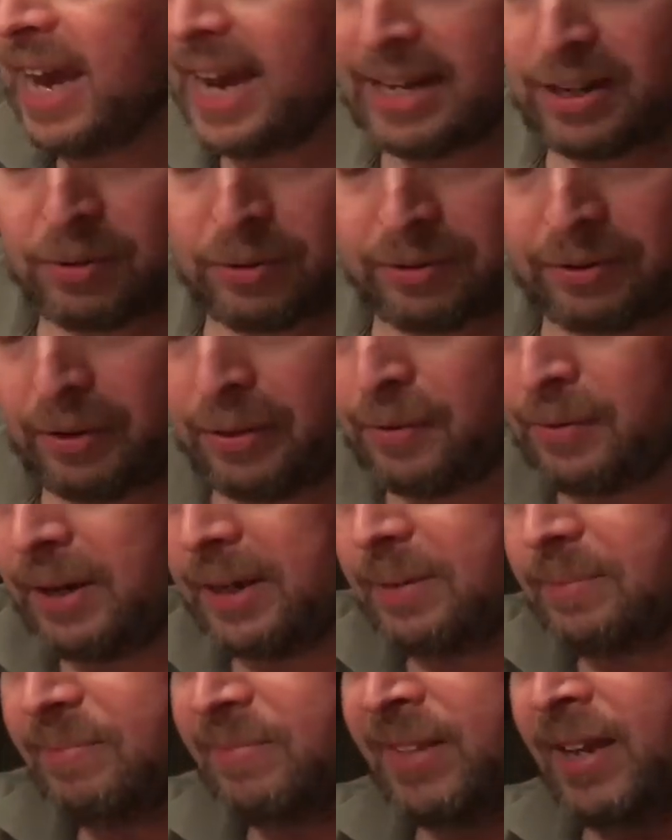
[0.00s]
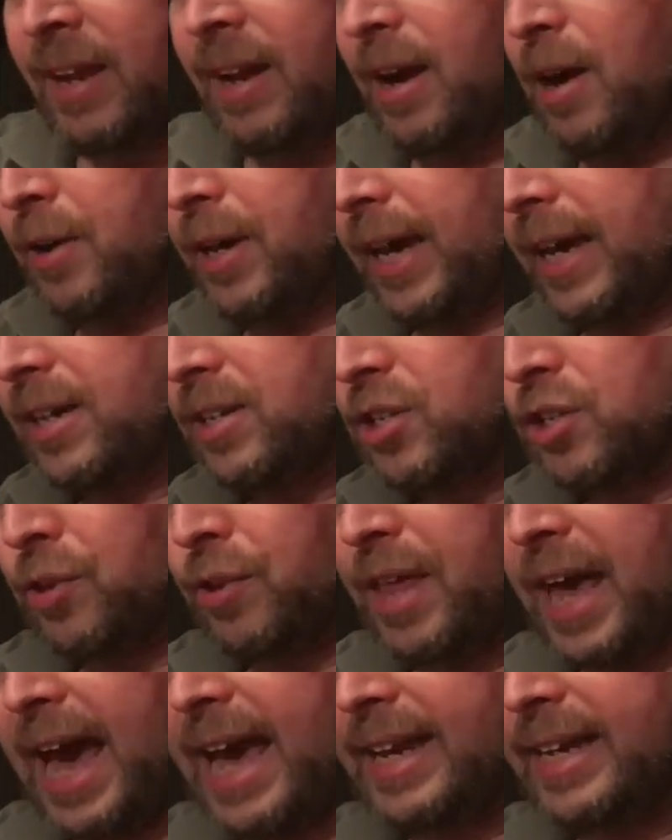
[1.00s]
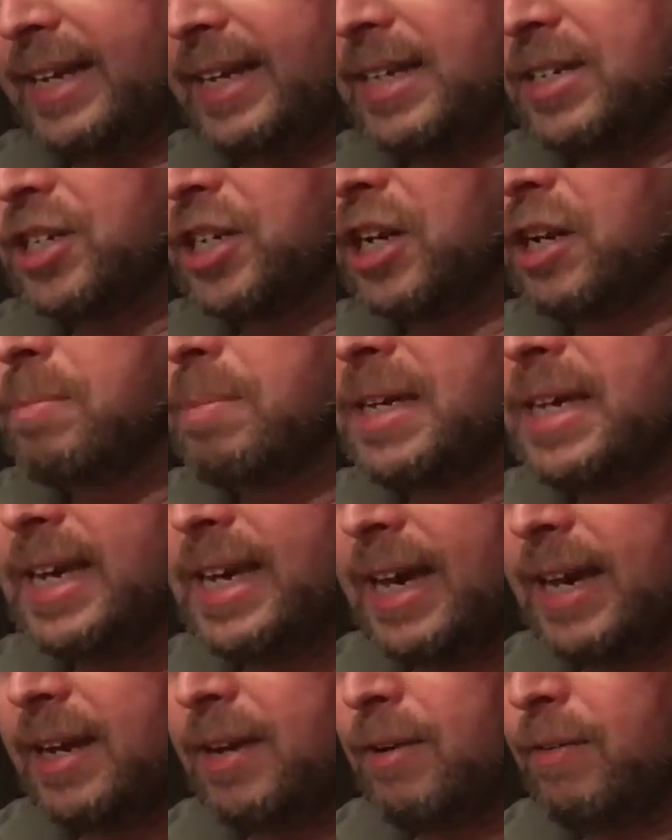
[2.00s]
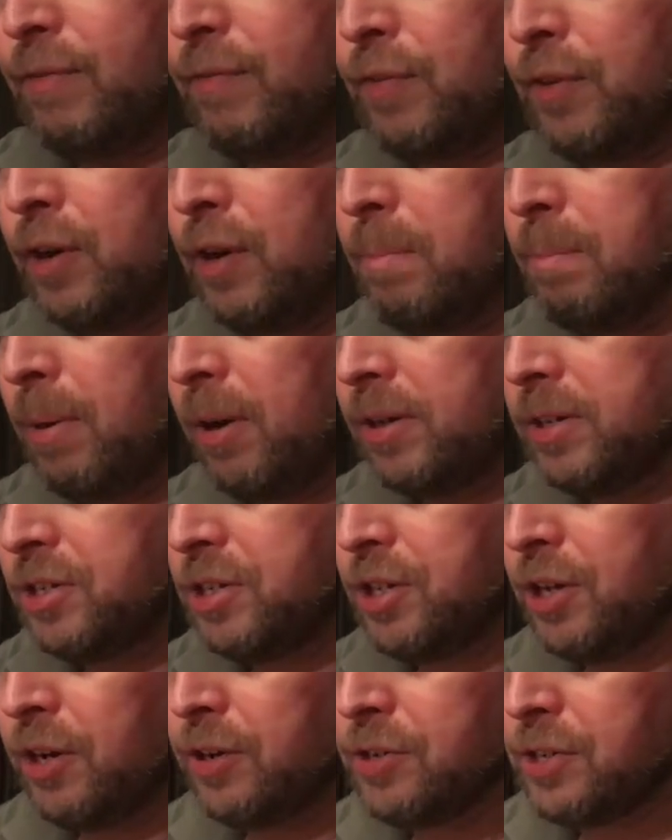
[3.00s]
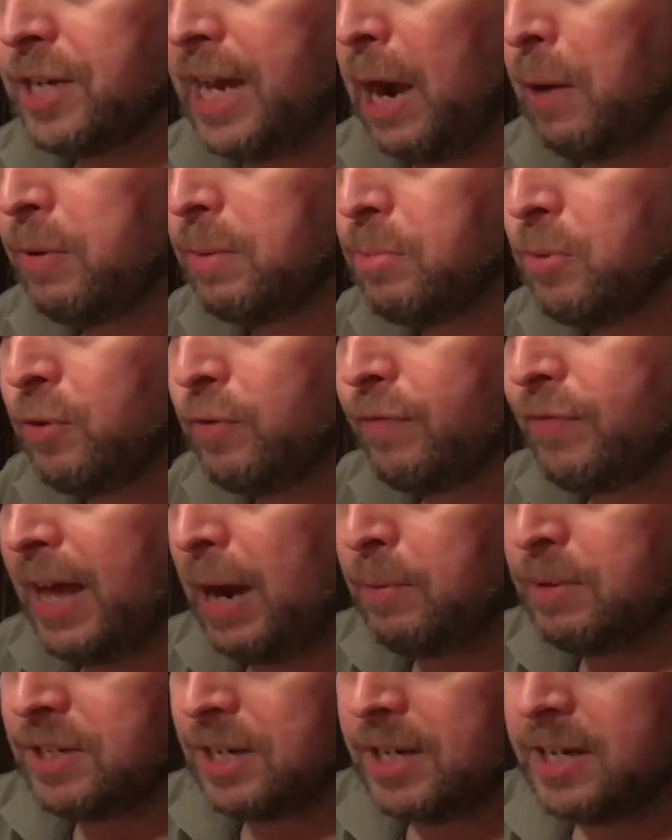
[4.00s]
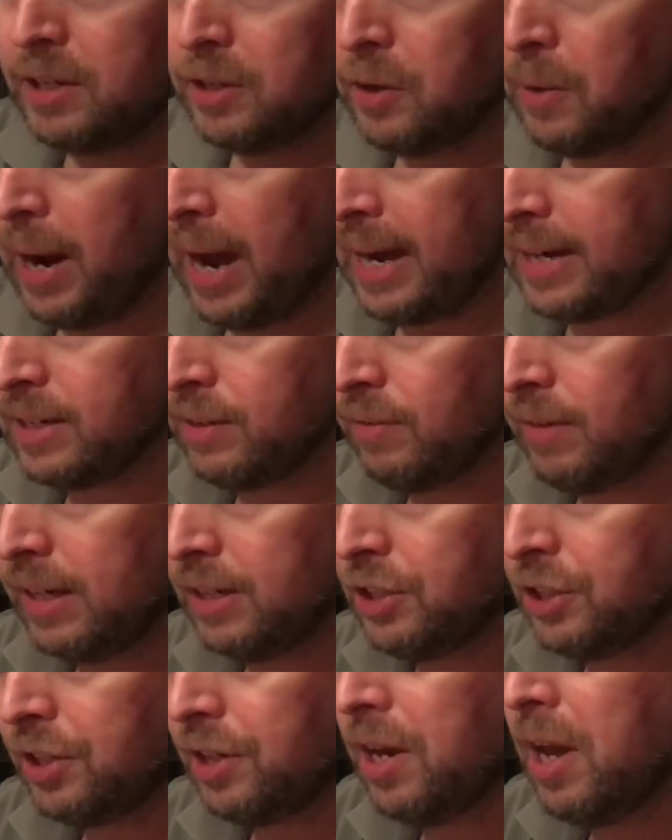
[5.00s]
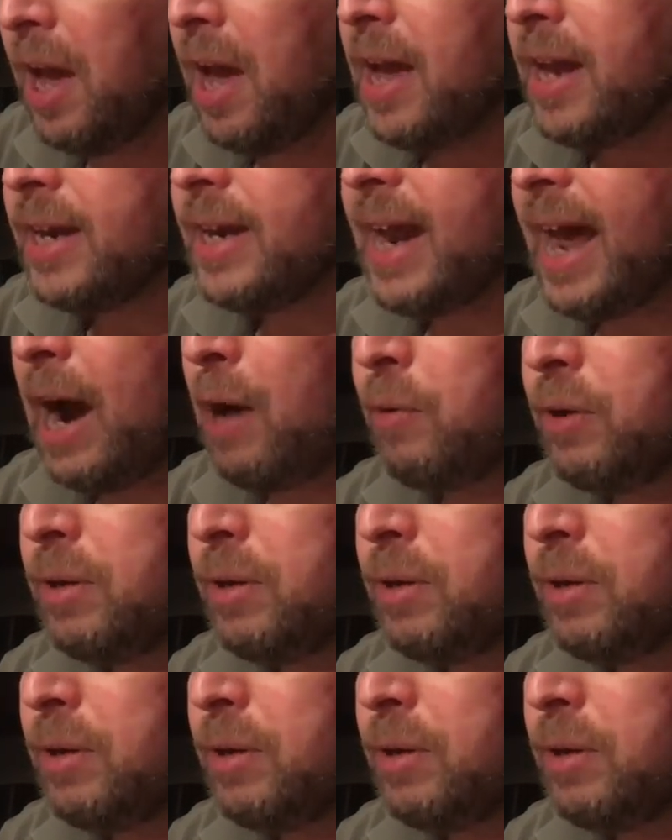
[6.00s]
Ada rolled a 3. Okay, so that is going to be it for Bart's turn. So now we move, that was hero activation. Now